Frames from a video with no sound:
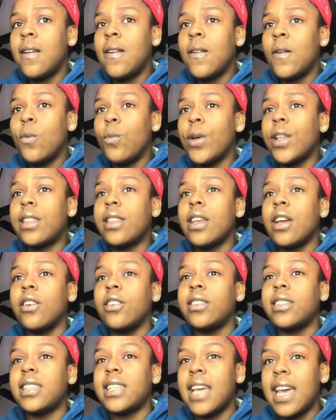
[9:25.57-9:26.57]
with
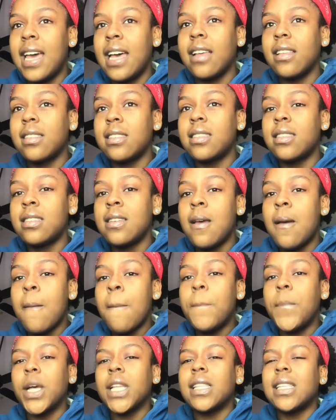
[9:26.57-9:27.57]
their deaths,
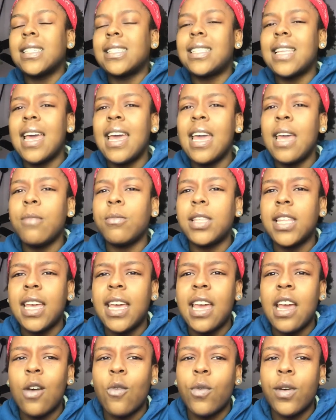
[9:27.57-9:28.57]
but the same
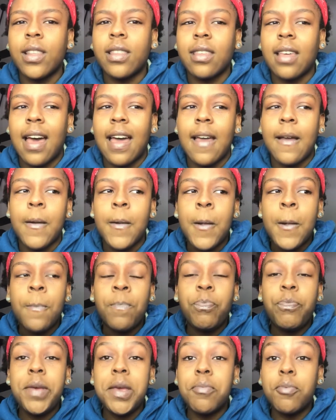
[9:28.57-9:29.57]
thing with, like,
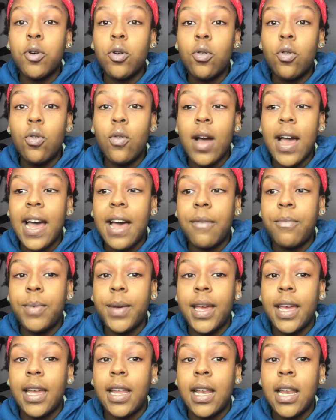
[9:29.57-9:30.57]
people who have
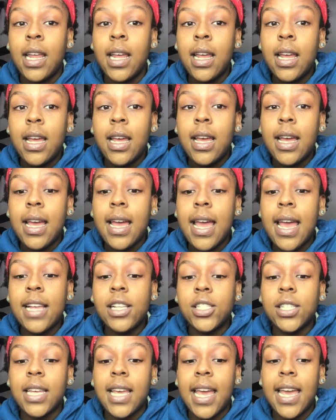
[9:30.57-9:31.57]
been
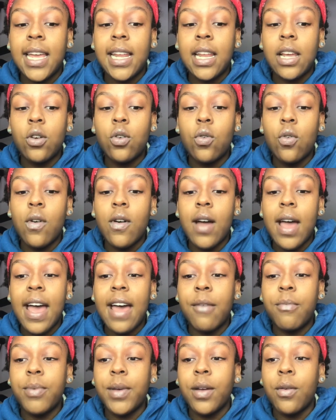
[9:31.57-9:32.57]
educated, who
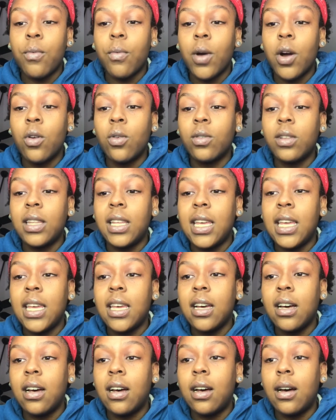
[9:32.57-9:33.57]
have been
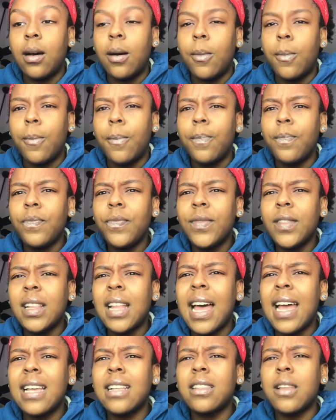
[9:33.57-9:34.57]
wrongly,
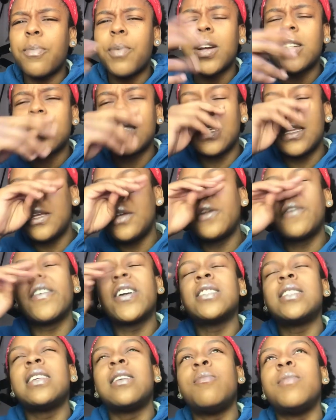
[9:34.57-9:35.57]
like the person at
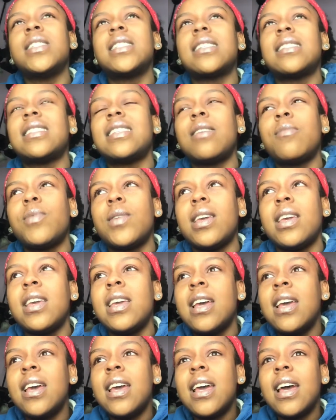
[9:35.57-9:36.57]
University of
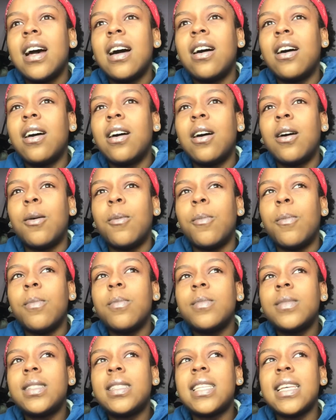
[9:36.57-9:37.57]
Mississippi,
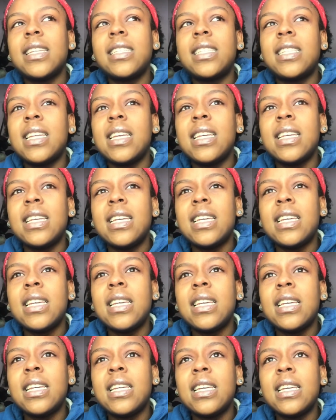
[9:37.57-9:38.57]

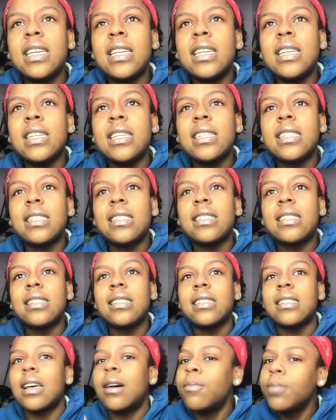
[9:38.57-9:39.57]
60
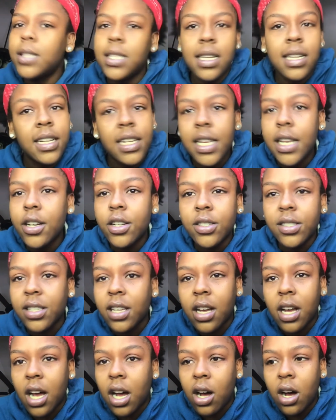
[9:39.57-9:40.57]
something years
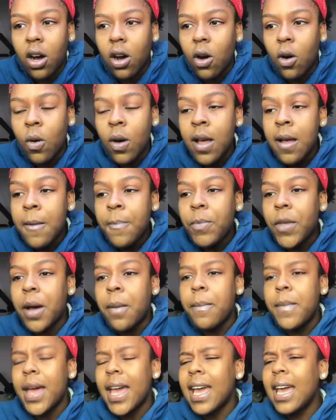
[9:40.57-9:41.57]
ago,
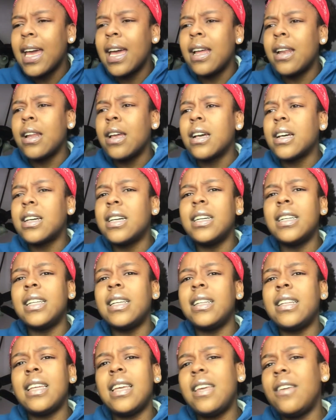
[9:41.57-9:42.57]
a man
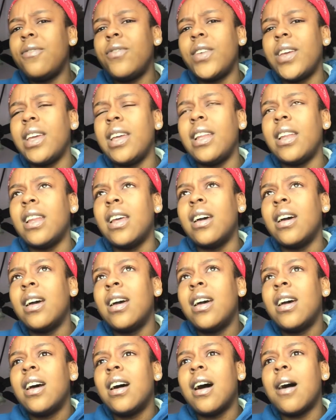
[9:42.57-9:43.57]
couldn't even
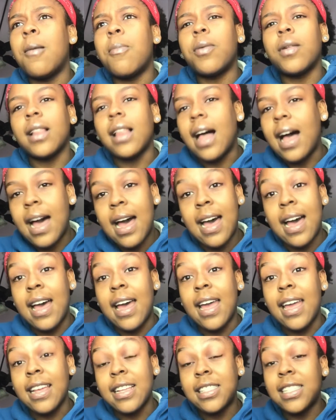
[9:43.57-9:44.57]

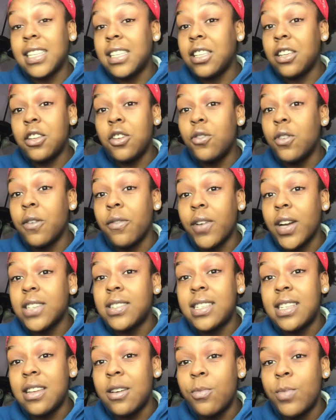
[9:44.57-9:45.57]
apply to the
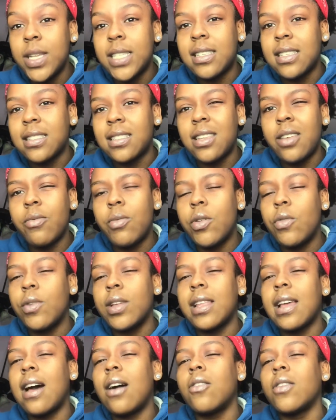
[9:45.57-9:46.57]
University of Mississippi
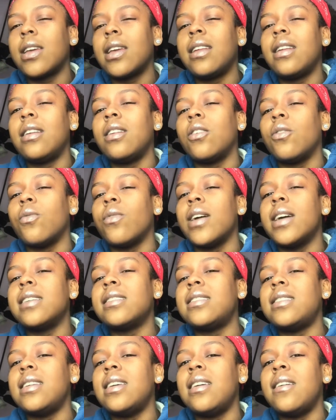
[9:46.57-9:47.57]
without getting
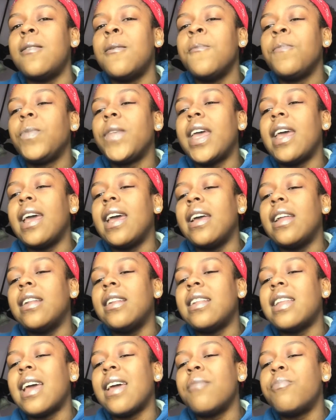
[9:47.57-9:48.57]
arrested,
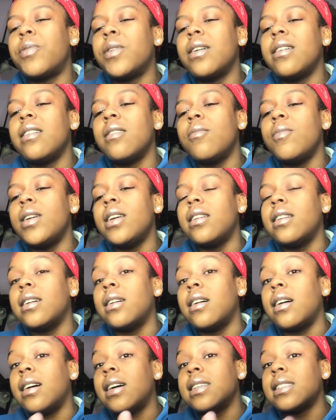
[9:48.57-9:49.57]
and they put him in
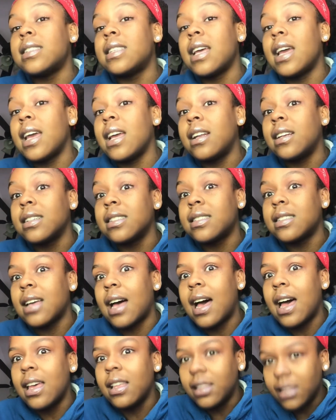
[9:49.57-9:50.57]
a sane
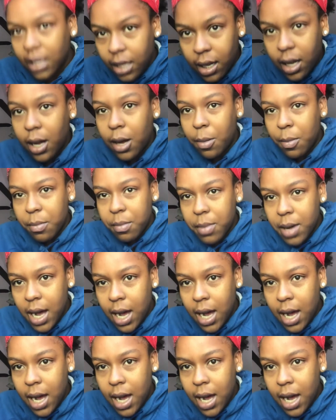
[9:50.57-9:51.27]
asylum